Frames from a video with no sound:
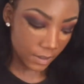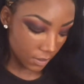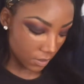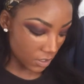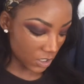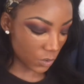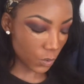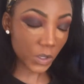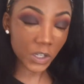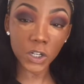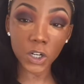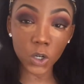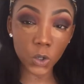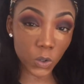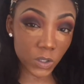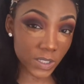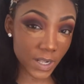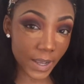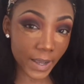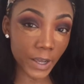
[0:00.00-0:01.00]
this is what it
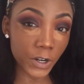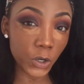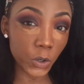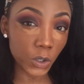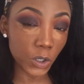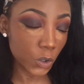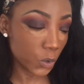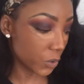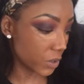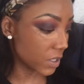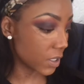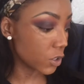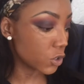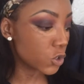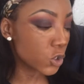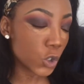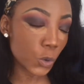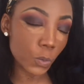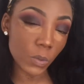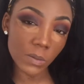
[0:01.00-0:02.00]
looks like. I know it looks
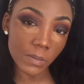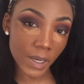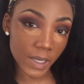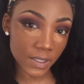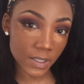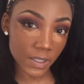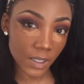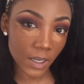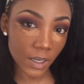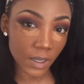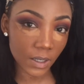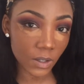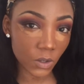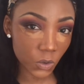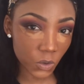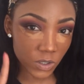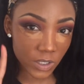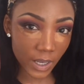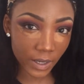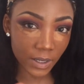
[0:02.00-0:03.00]
super messy. It
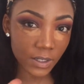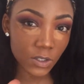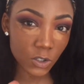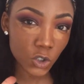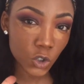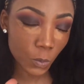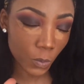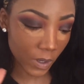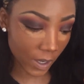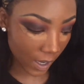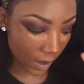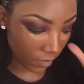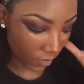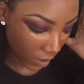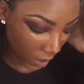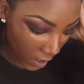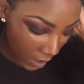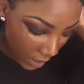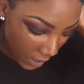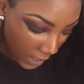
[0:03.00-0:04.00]
looks like it's super
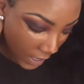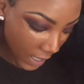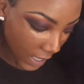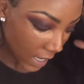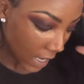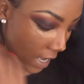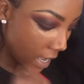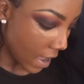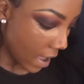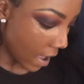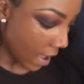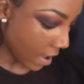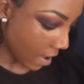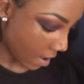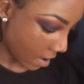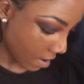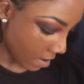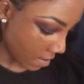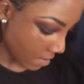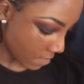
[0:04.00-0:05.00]
heavy.
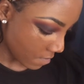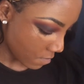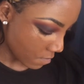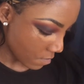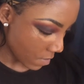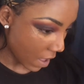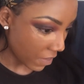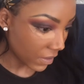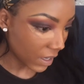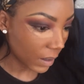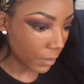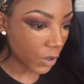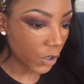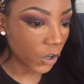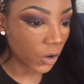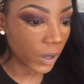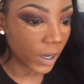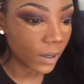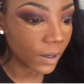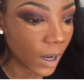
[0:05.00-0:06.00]
And then I'm going
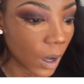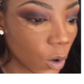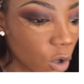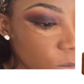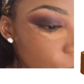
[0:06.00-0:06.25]
to go in now